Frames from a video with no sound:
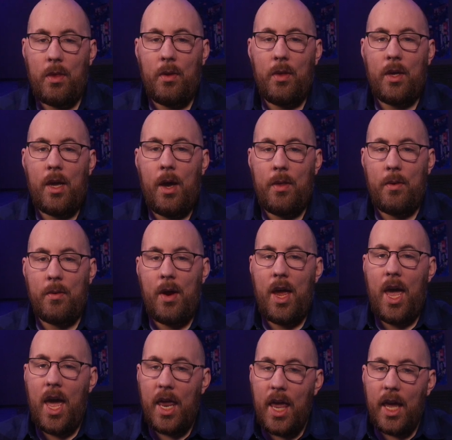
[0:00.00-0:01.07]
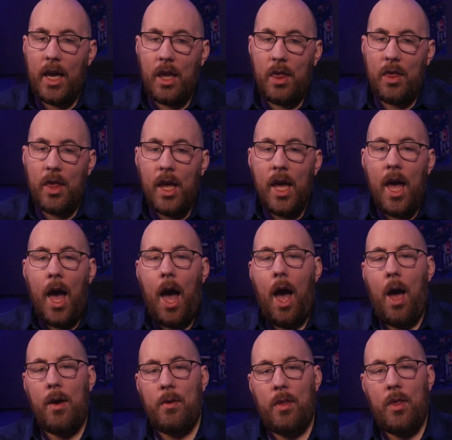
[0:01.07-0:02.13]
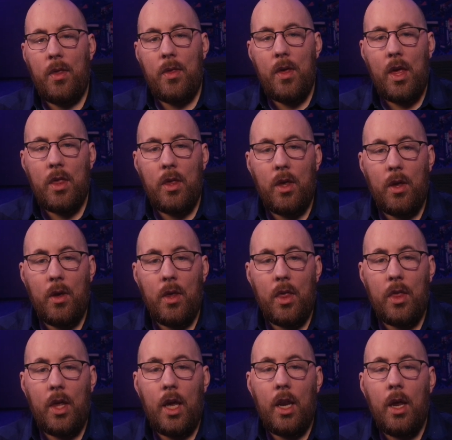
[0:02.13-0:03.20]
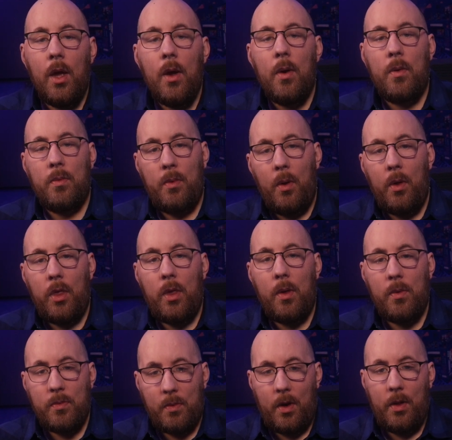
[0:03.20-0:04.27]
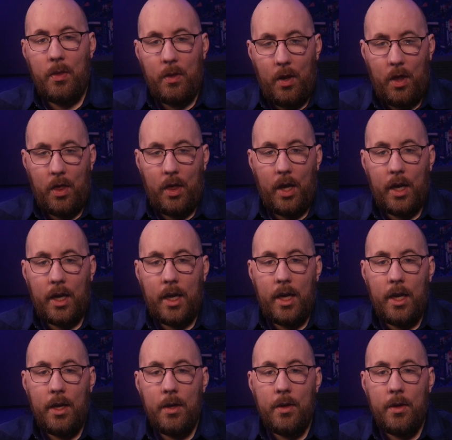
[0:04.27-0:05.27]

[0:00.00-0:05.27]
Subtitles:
with copyright headaches, I would suggest using royalty-free music.